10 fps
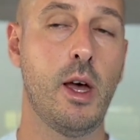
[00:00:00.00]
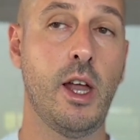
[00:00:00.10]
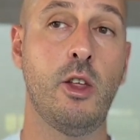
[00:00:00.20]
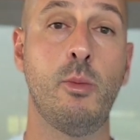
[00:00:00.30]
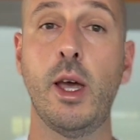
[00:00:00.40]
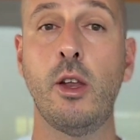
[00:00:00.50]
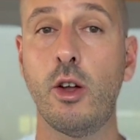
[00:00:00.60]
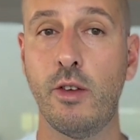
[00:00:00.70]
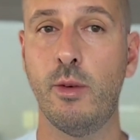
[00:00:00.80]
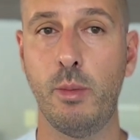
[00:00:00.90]
and you may
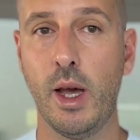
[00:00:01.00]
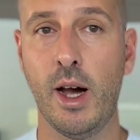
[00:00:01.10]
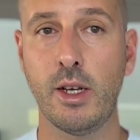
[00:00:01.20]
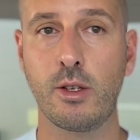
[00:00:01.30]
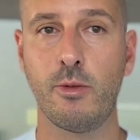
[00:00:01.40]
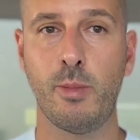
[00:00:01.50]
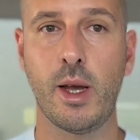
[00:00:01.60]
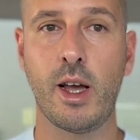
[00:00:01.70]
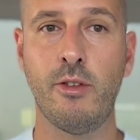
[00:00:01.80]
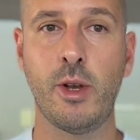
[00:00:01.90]
not even be asked by
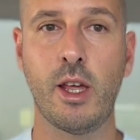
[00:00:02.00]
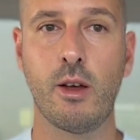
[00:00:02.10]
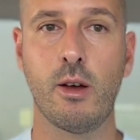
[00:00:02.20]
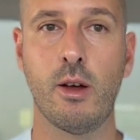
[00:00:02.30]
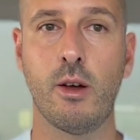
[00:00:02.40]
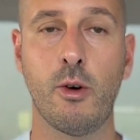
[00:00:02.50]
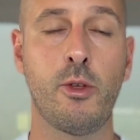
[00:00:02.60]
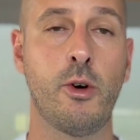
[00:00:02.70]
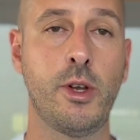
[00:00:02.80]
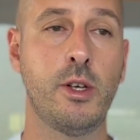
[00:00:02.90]
governing
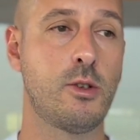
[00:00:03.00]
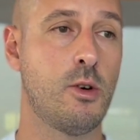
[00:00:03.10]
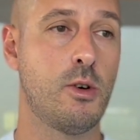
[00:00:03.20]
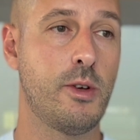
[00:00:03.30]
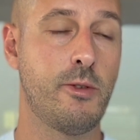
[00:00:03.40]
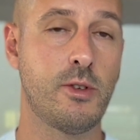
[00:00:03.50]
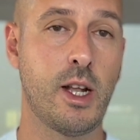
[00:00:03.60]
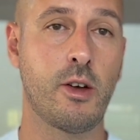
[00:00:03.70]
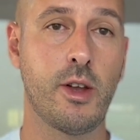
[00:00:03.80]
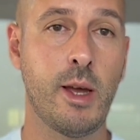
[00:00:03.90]
authorities, or if you're
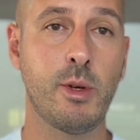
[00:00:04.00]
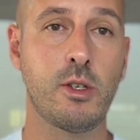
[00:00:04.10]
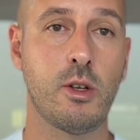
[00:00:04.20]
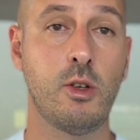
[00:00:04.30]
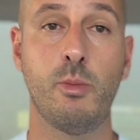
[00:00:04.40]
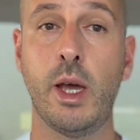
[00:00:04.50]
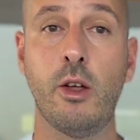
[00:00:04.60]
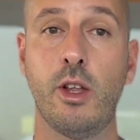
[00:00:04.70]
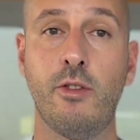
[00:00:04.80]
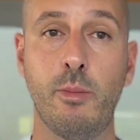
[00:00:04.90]
selling on Amazon, you may
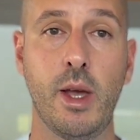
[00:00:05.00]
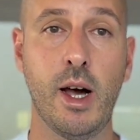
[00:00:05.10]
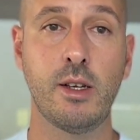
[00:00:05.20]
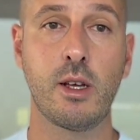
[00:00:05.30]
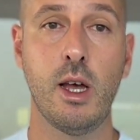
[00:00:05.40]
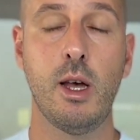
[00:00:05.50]
not even be asked,